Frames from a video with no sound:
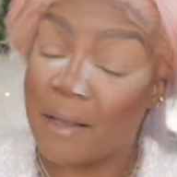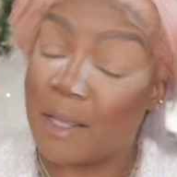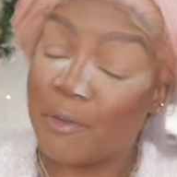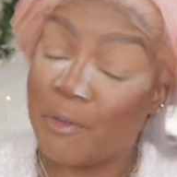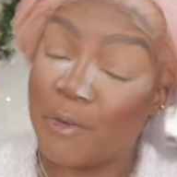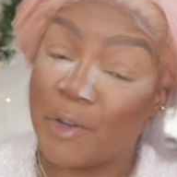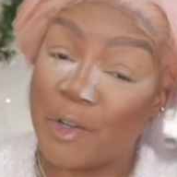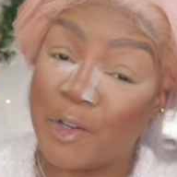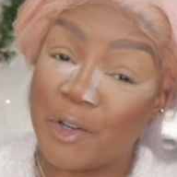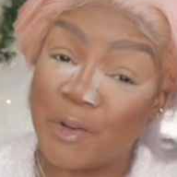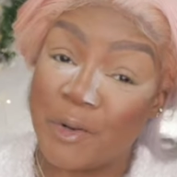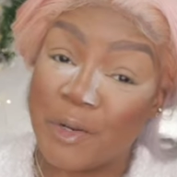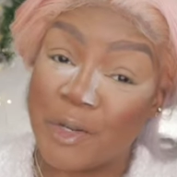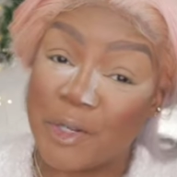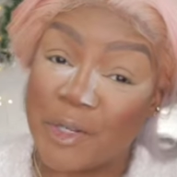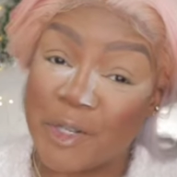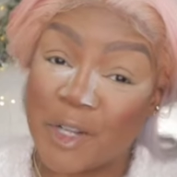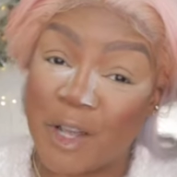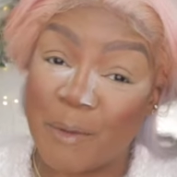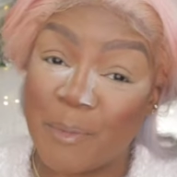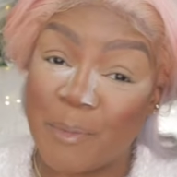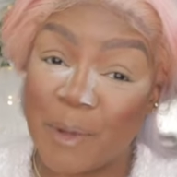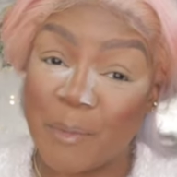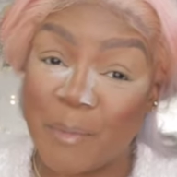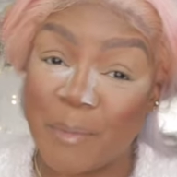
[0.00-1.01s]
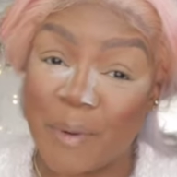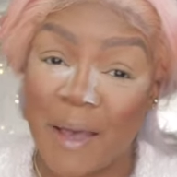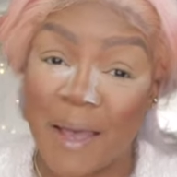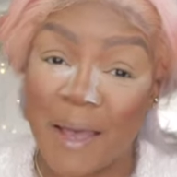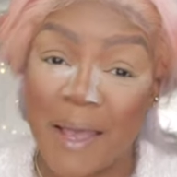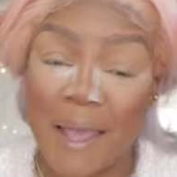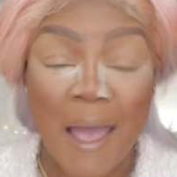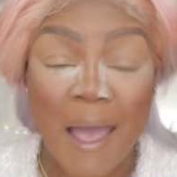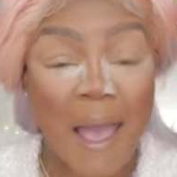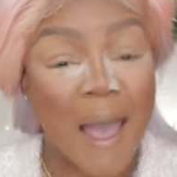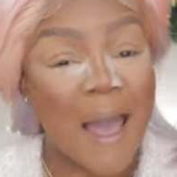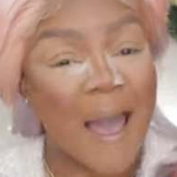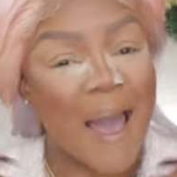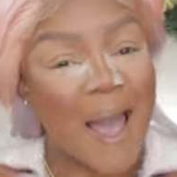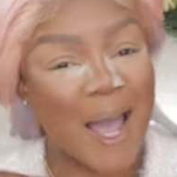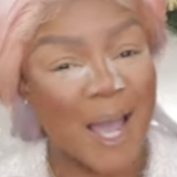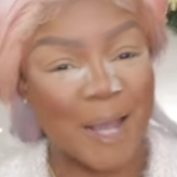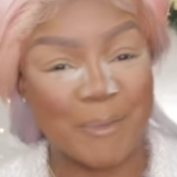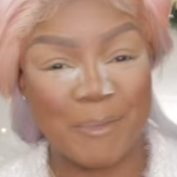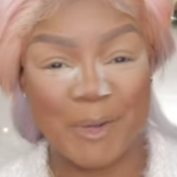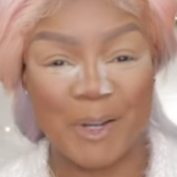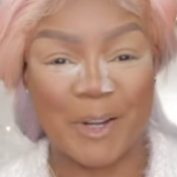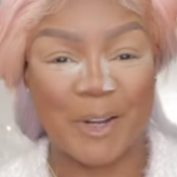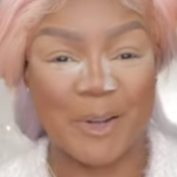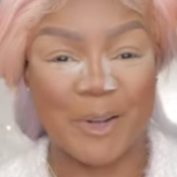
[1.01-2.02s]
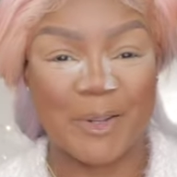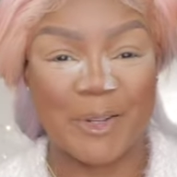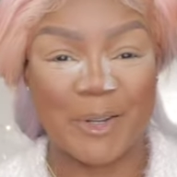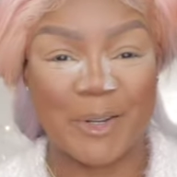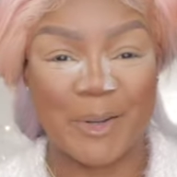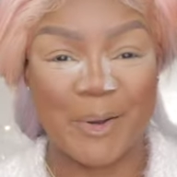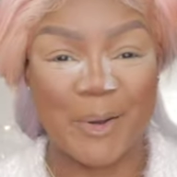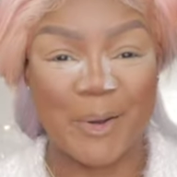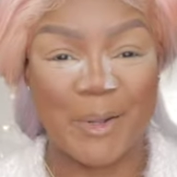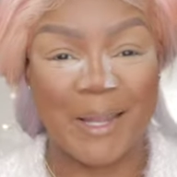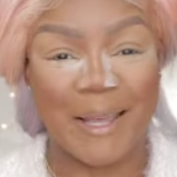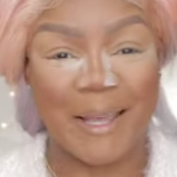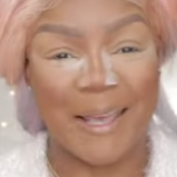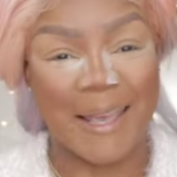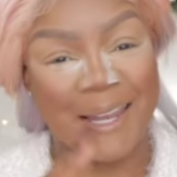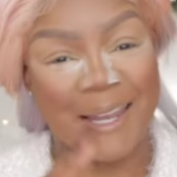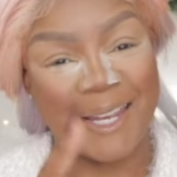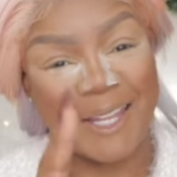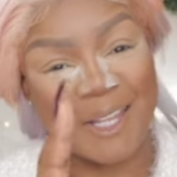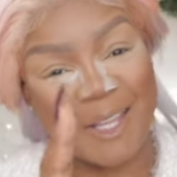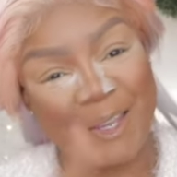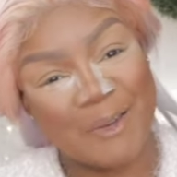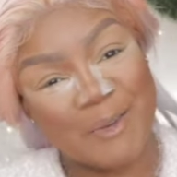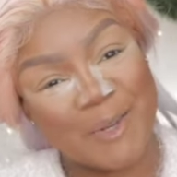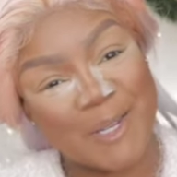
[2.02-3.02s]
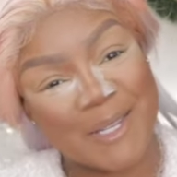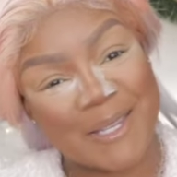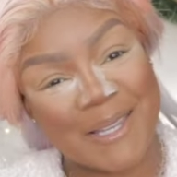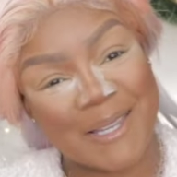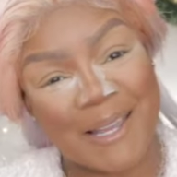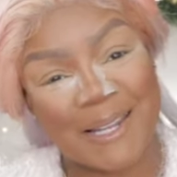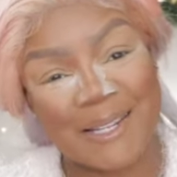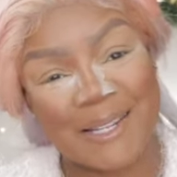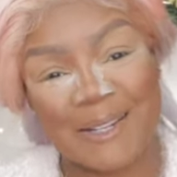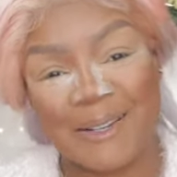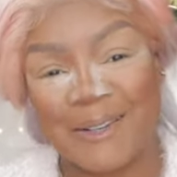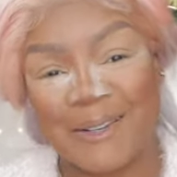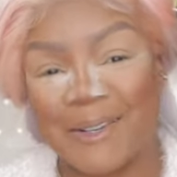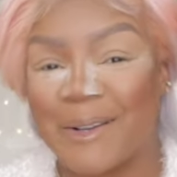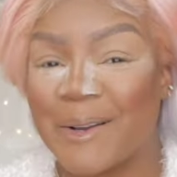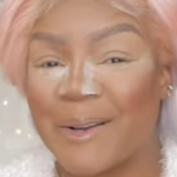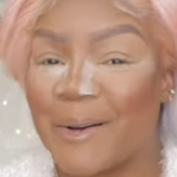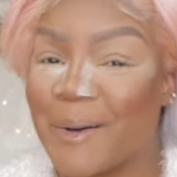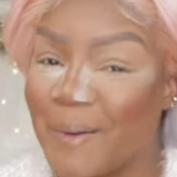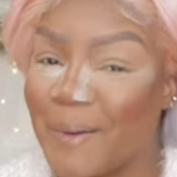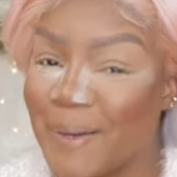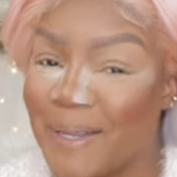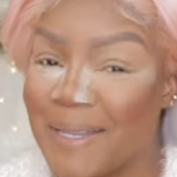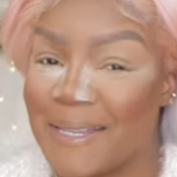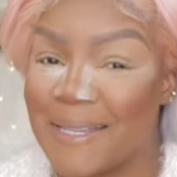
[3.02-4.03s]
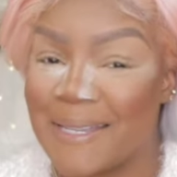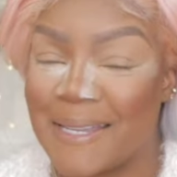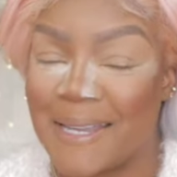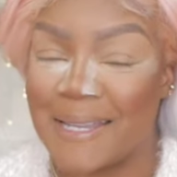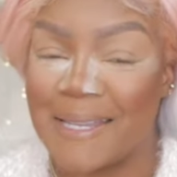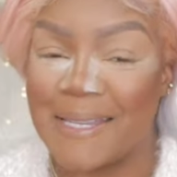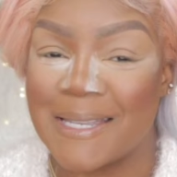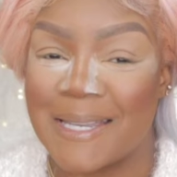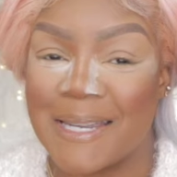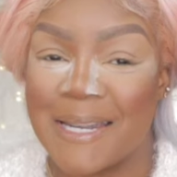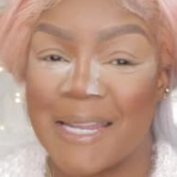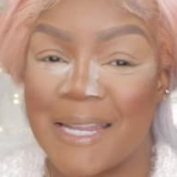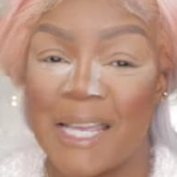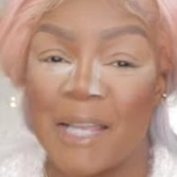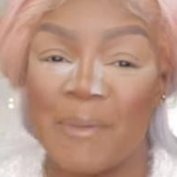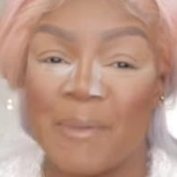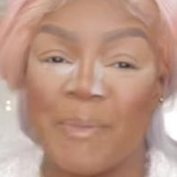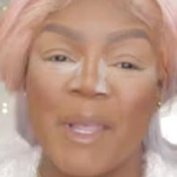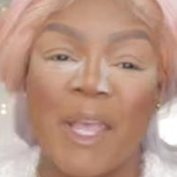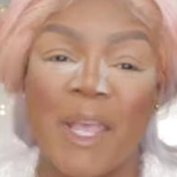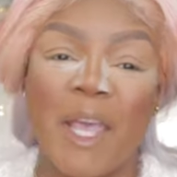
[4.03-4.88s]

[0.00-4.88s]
If you're new and you're stopping by, I'm your girl Nicola and you just entered Cola's Destiny.